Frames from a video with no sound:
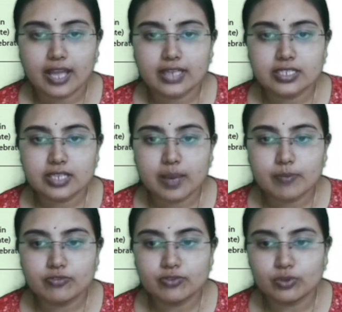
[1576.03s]
and
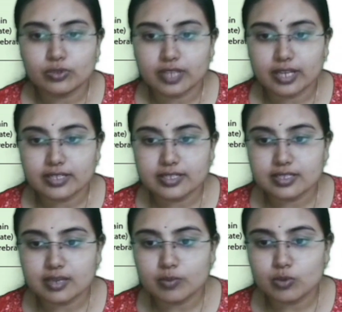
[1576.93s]
M4. That
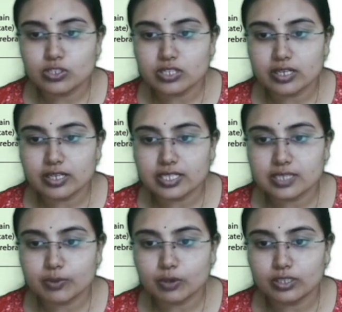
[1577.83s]
is a motor
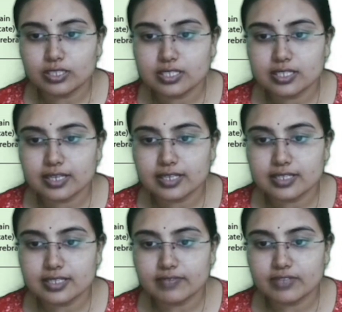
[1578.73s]
response. That
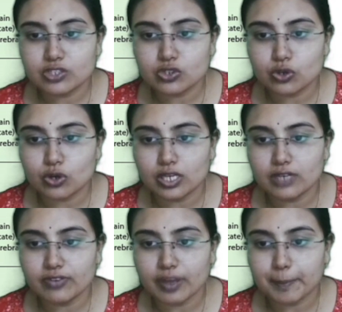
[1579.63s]
is withdrawal
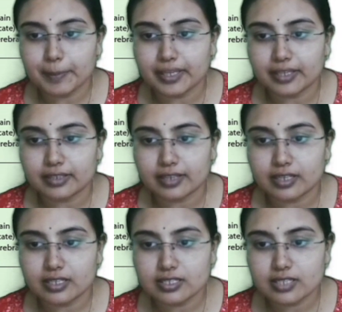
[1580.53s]
from pain.
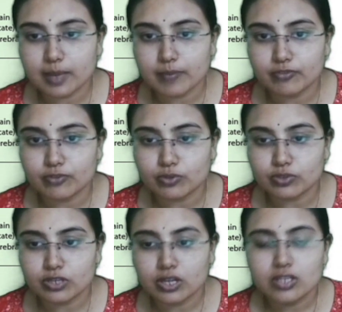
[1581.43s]
That is
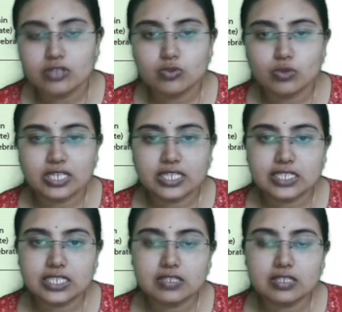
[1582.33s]
M4. So
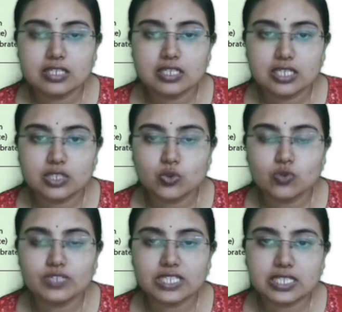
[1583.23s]
ET, E2,
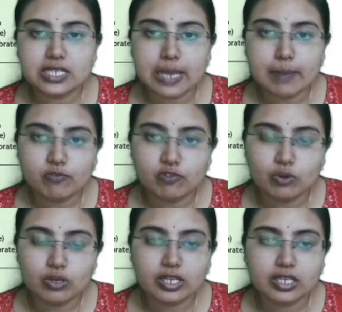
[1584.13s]
V3,
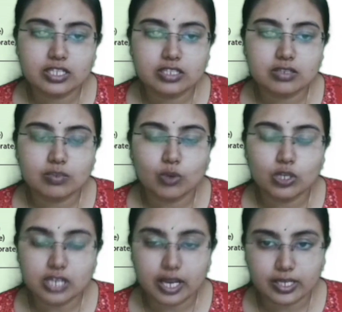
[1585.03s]
M4 is
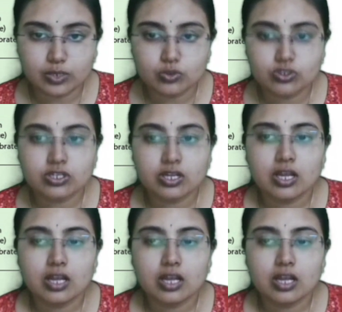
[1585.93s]
what I could